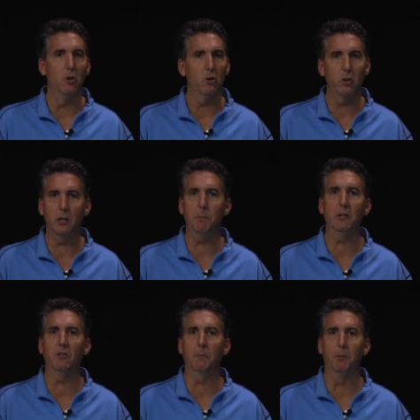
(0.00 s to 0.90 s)
Couldn't be
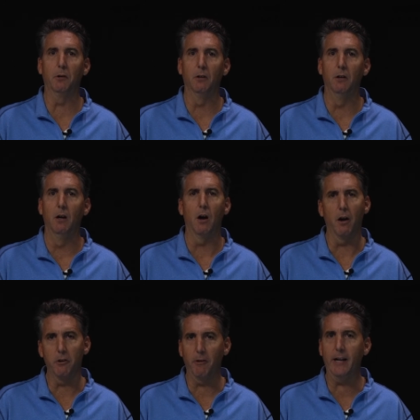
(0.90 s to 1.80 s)
simpler.
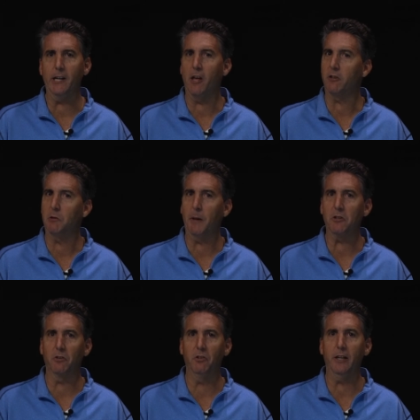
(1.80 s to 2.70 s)
Are there any other
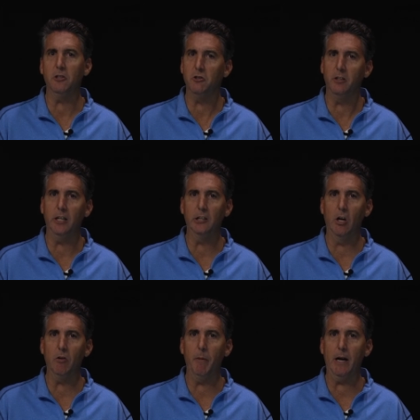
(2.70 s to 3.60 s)
special settings you need to
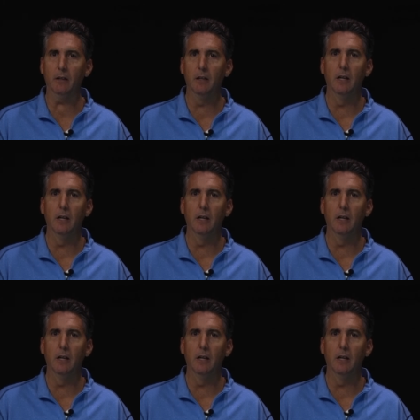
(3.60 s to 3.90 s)
know about?